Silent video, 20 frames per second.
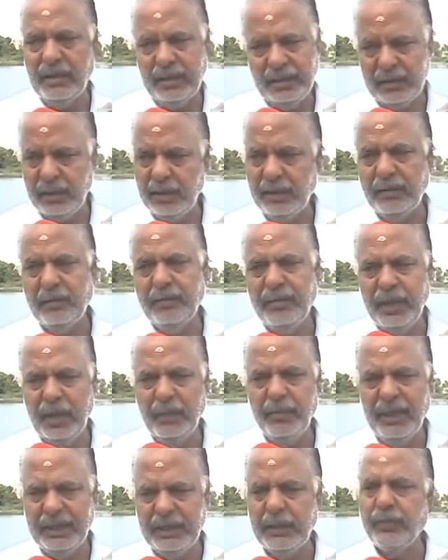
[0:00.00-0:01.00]
It's a
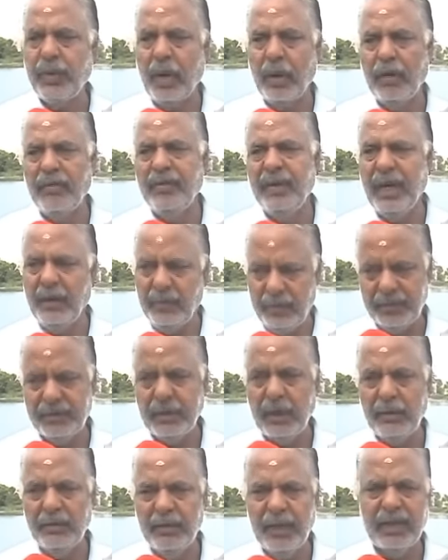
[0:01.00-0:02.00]
basic problem we have to
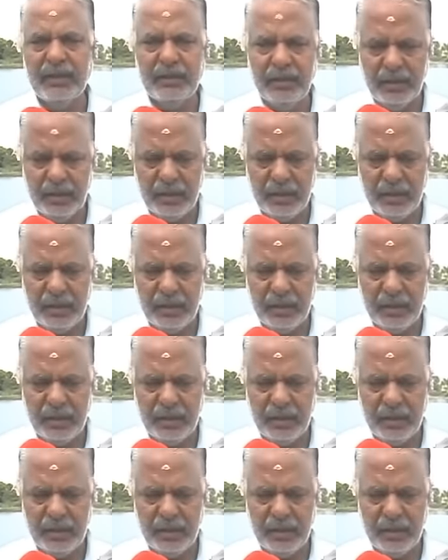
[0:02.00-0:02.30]
solve, because